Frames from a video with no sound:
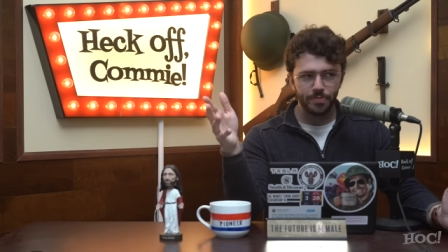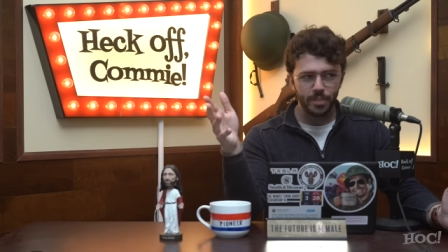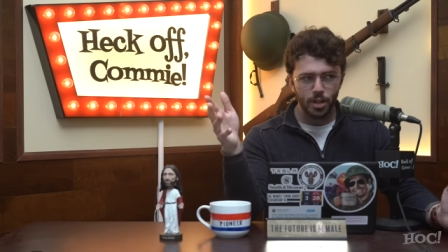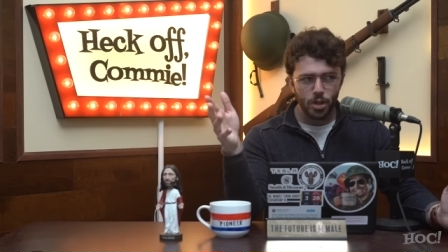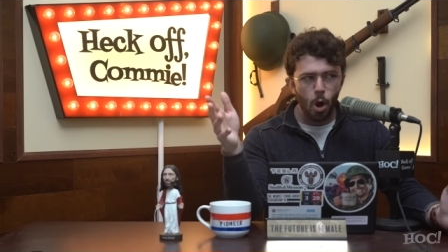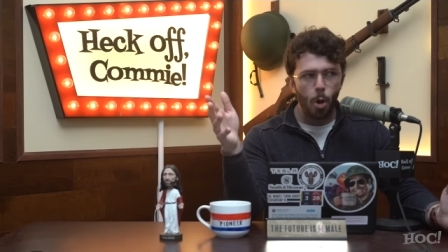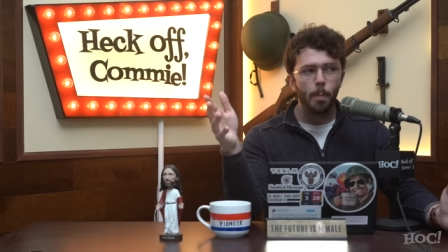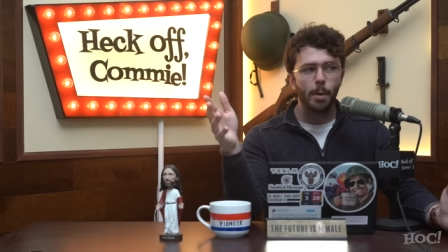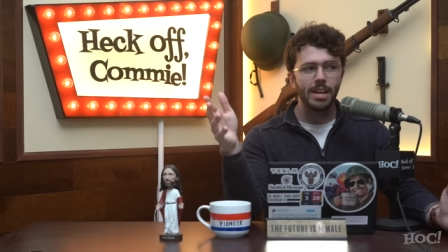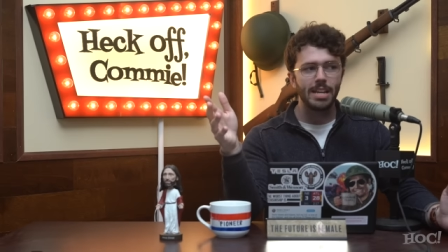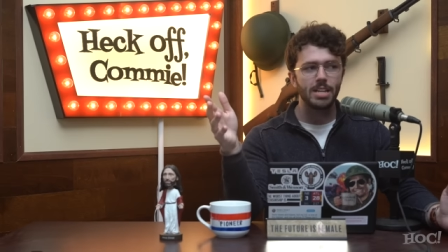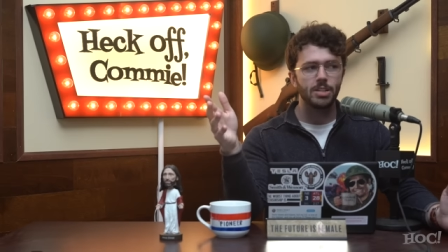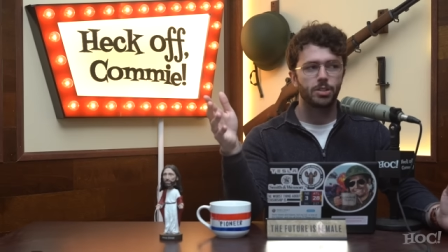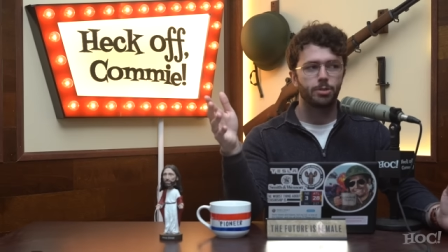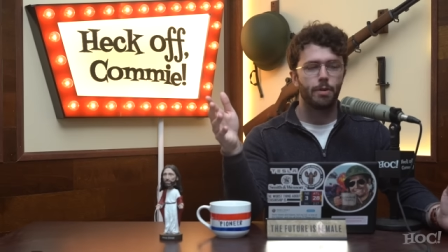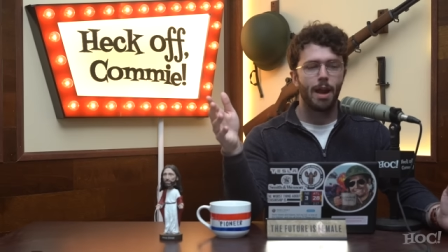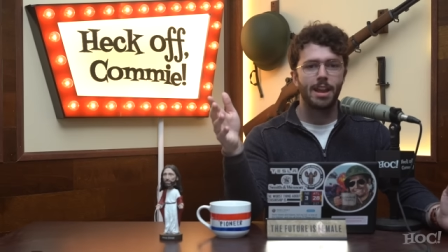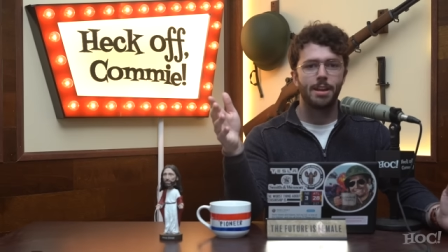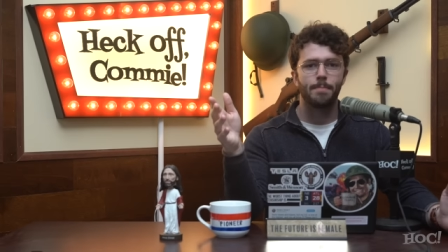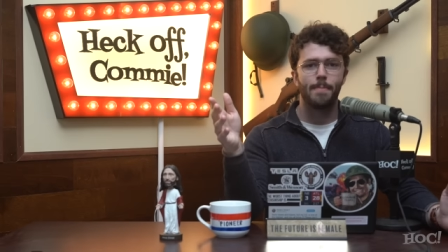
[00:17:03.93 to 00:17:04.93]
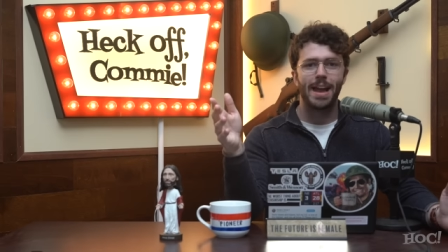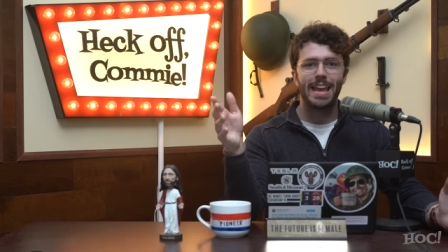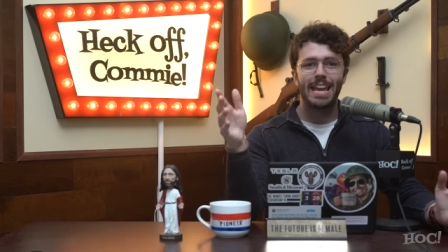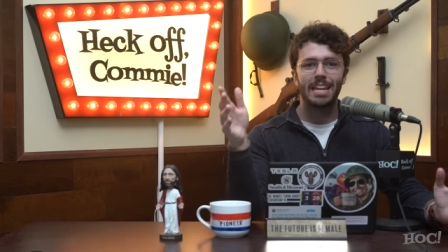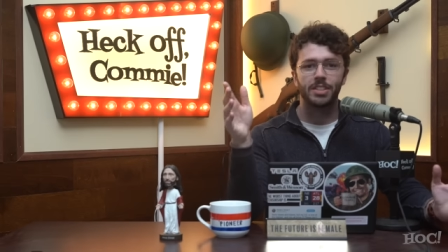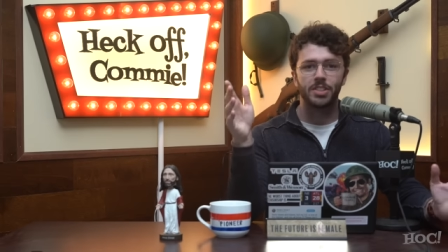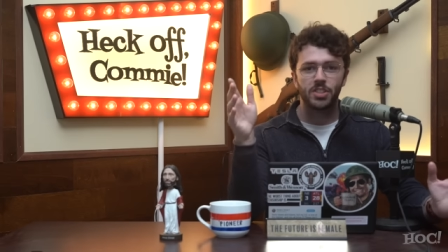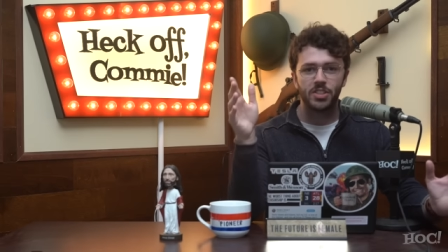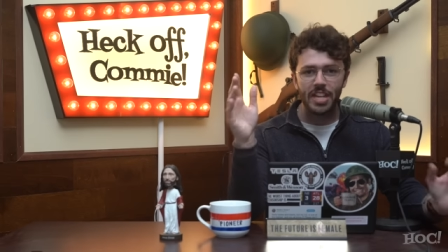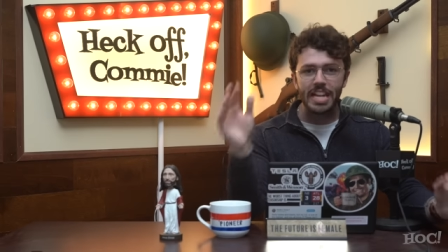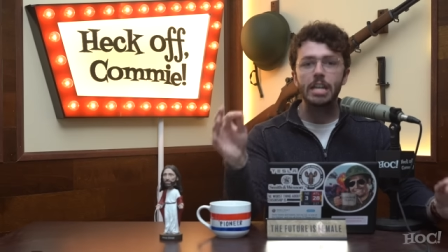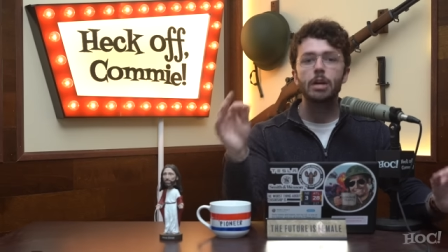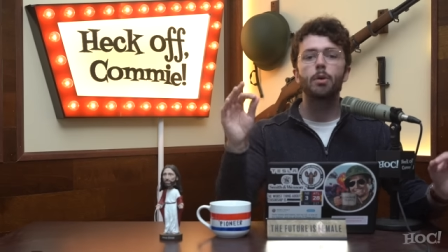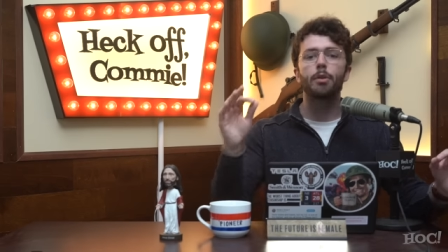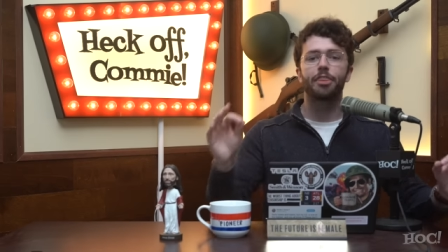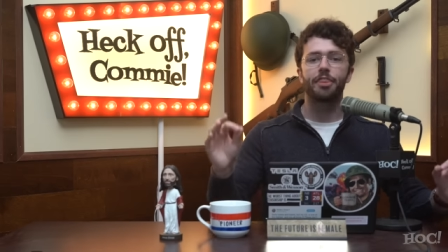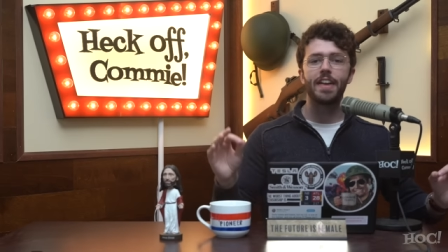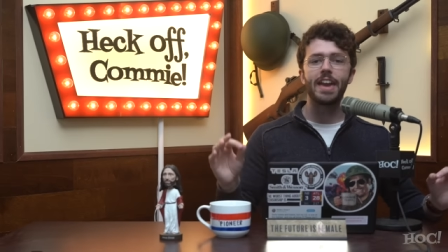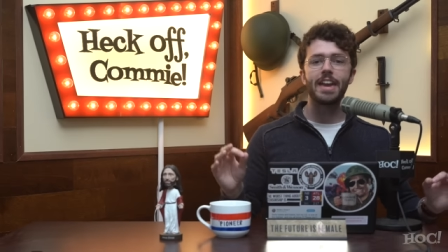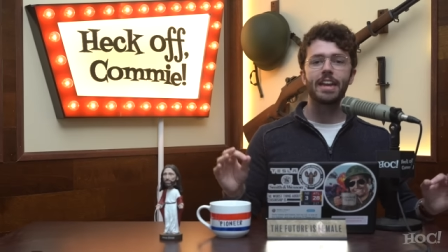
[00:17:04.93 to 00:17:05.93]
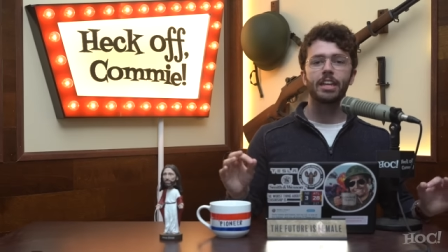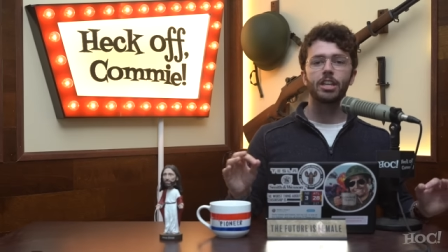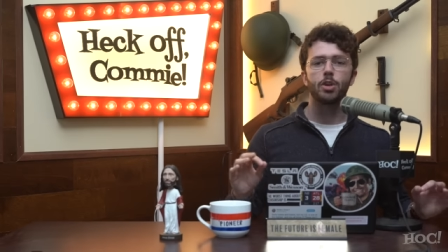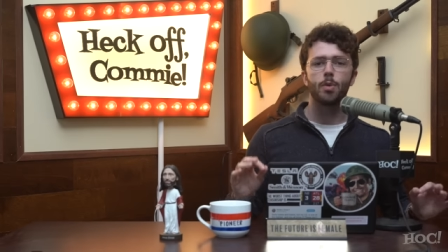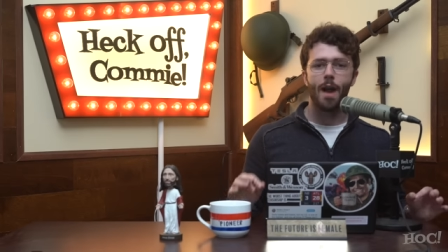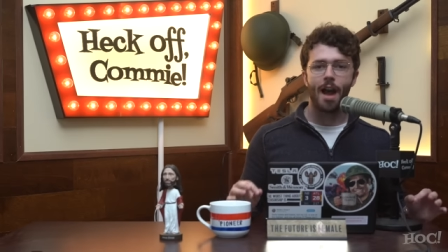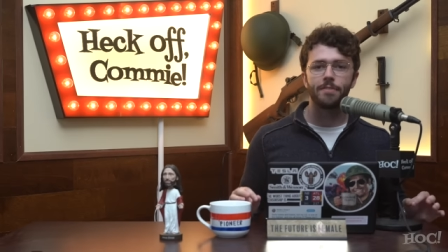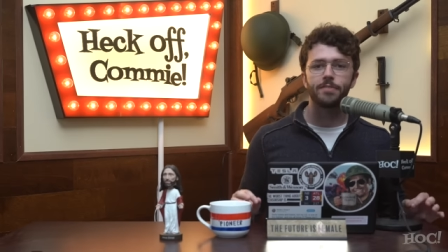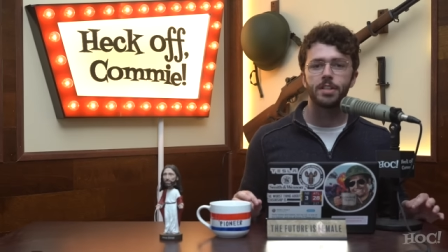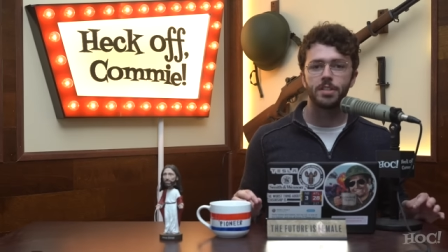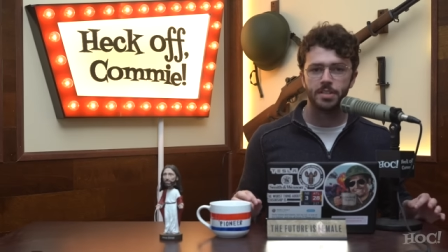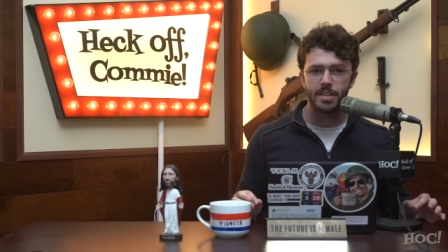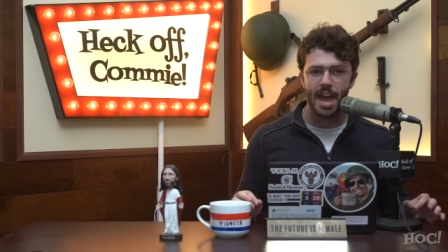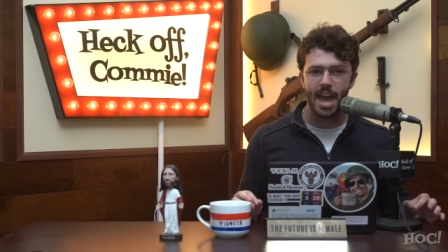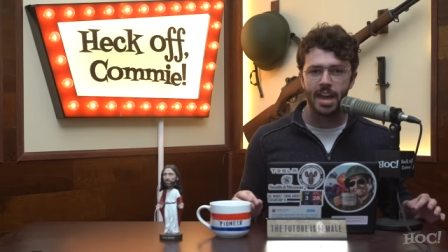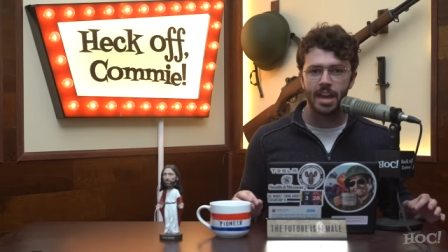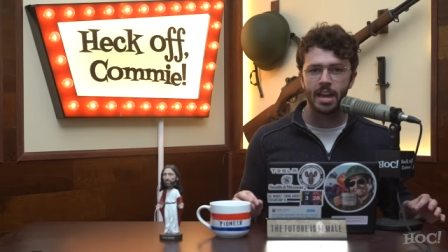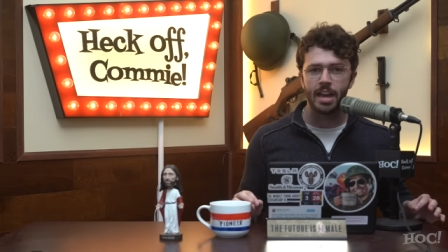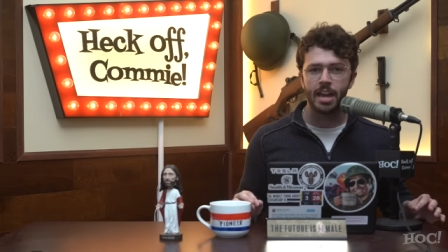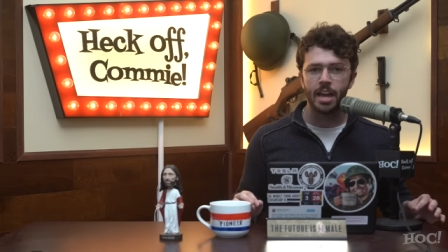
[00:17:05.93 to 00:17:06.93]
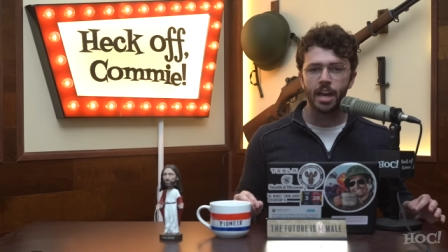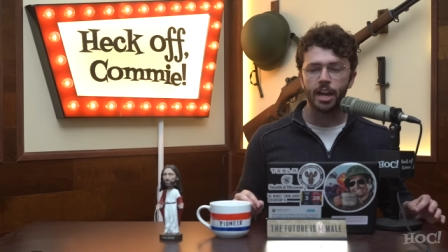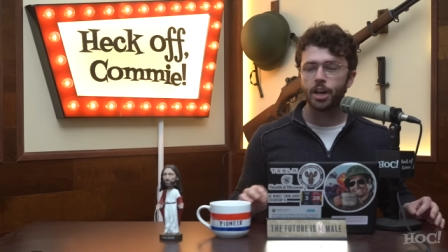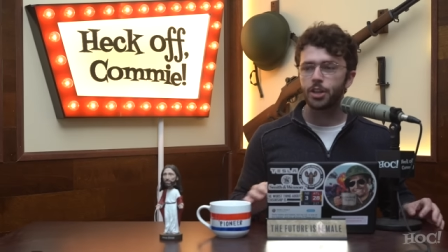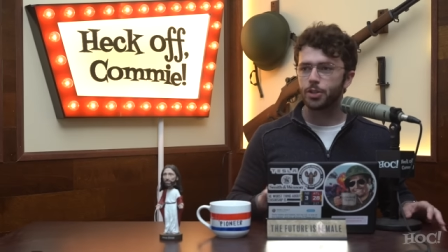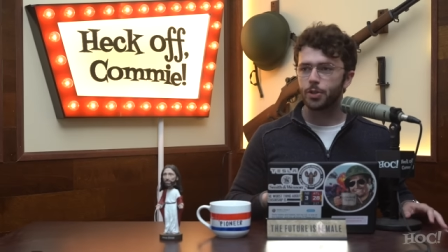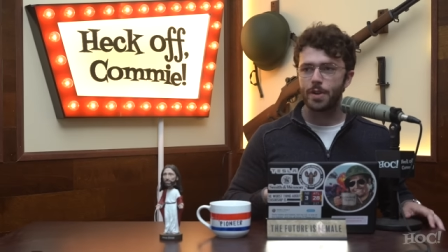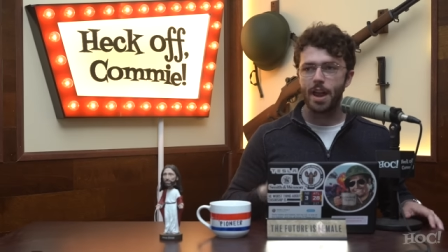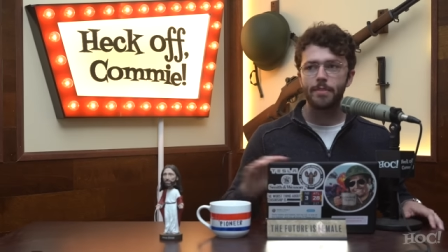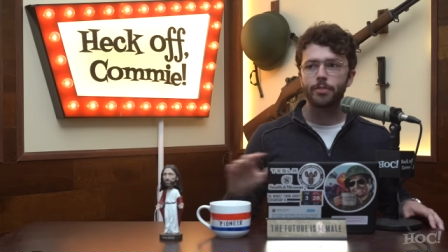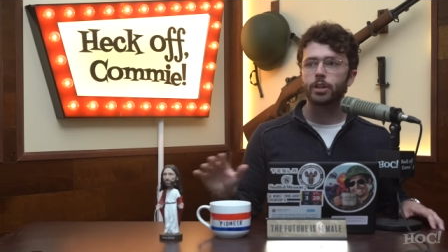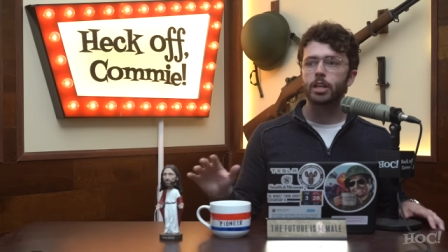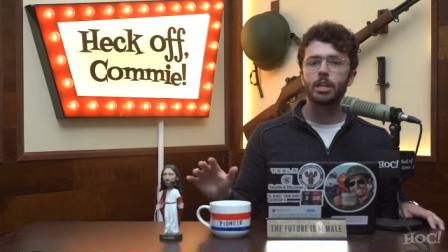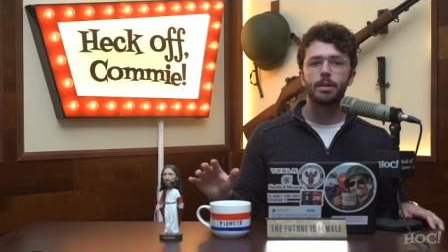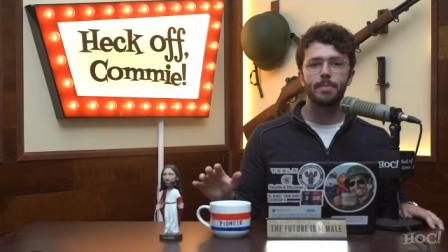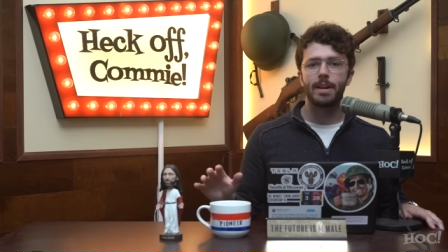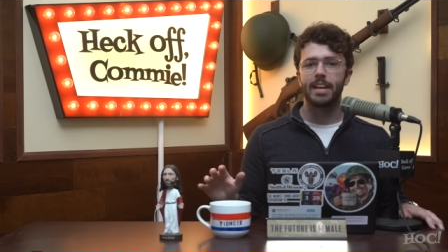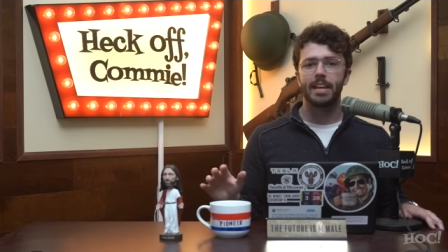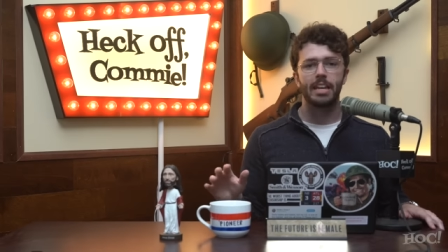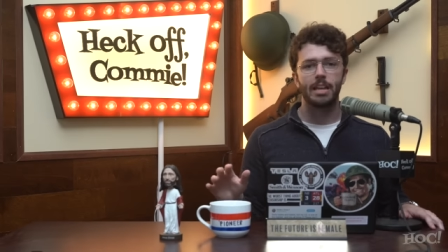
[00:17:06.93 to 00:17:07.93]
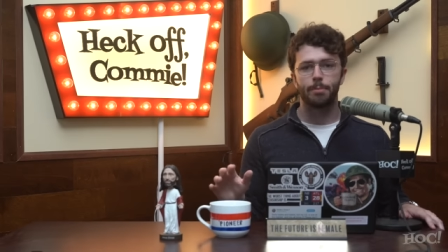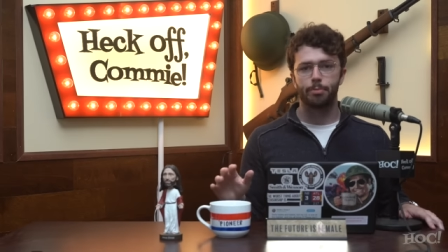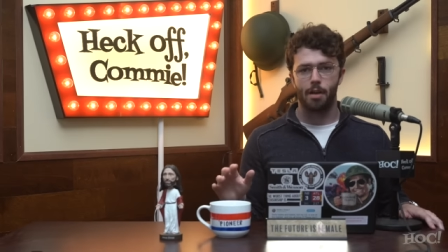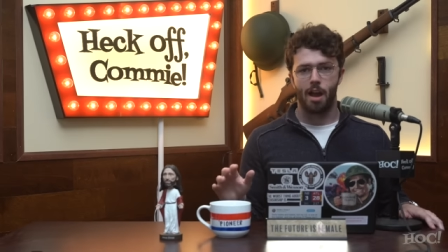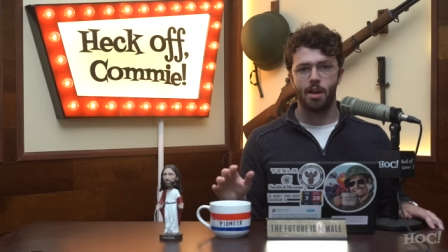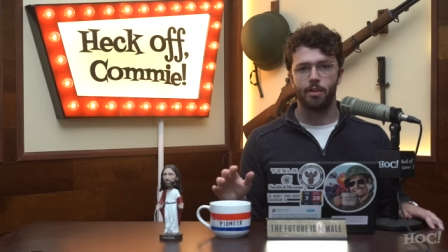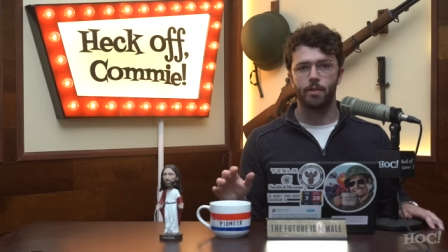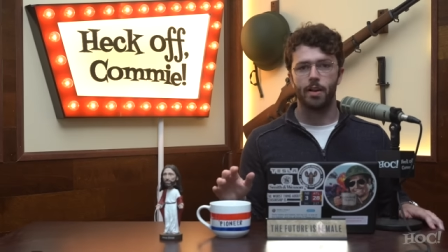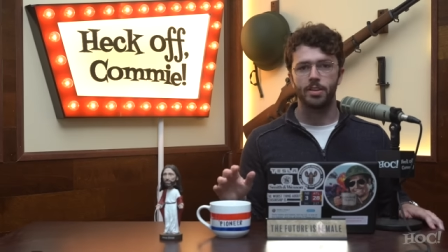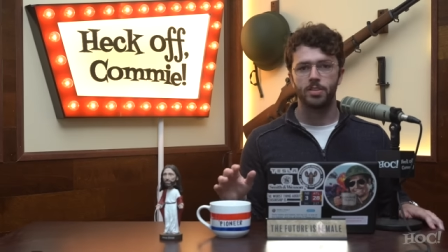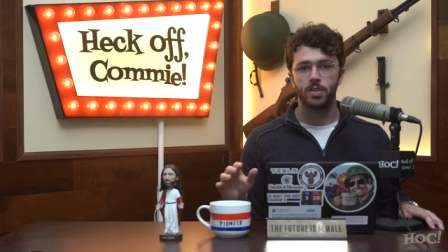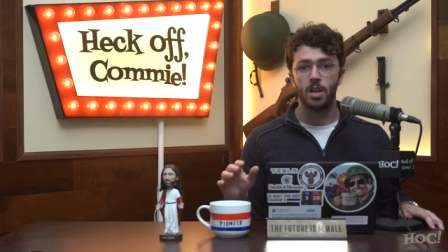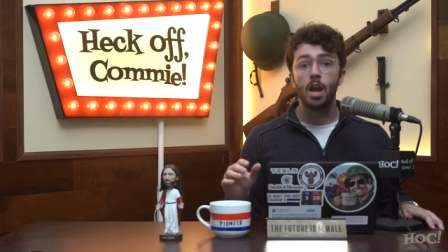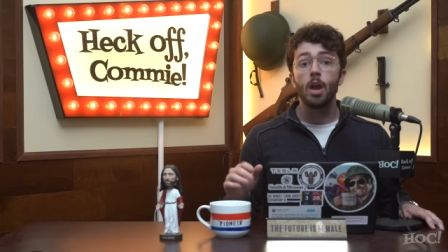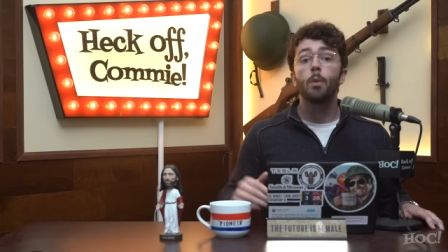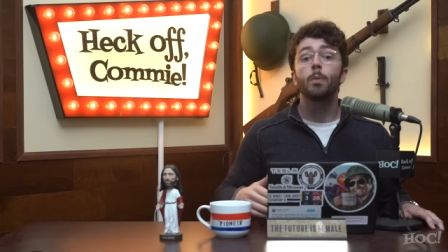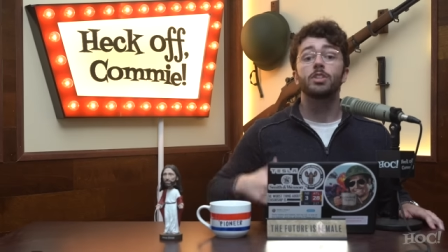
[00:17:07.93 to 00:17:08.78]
Nobody is threatened by a single thing you have to say because you're never going to make any progress,